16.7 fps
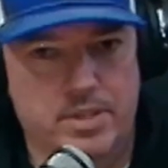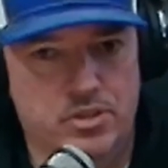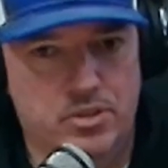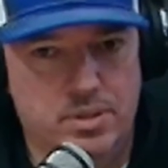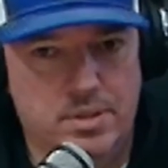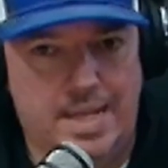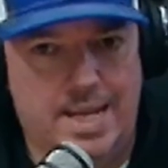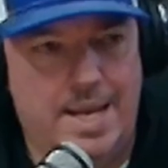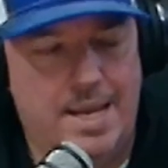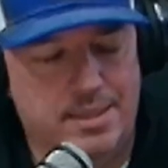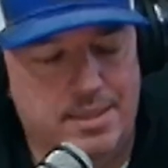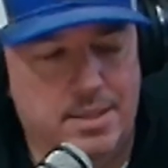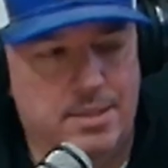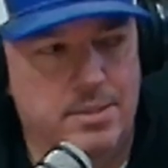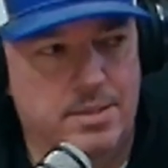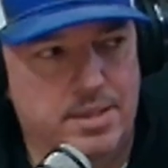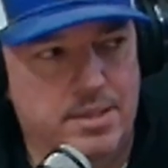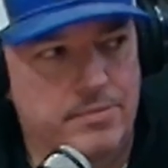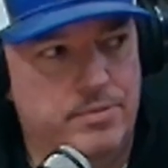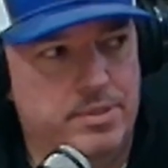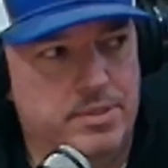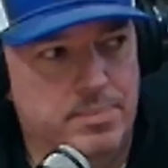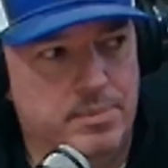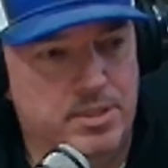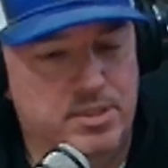You can't tell the
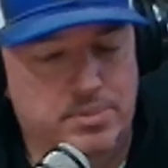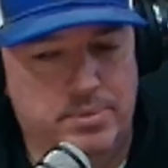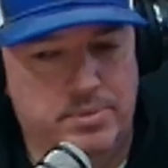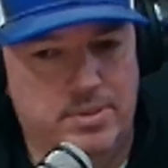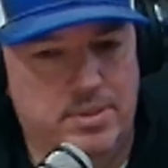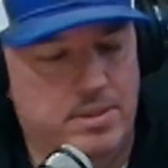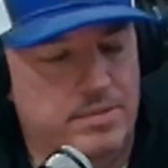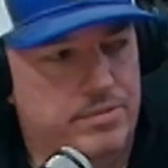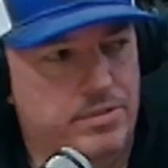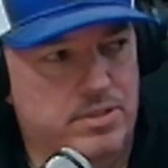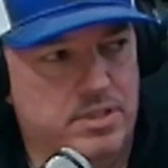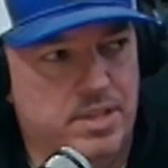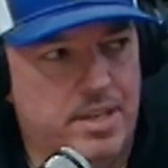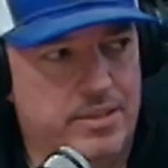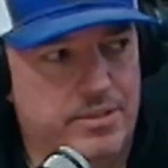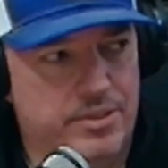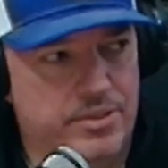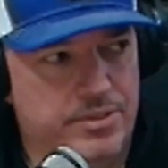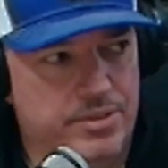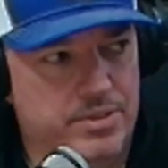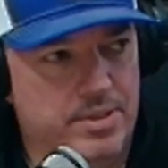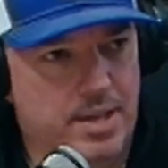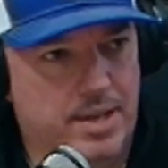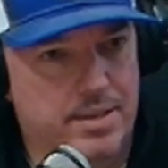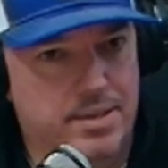difference much between their first line and their
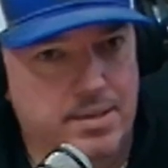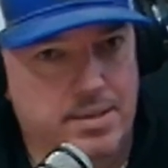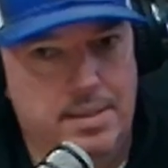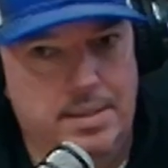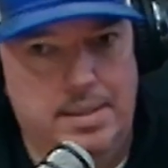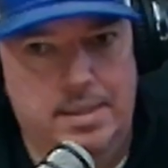third line.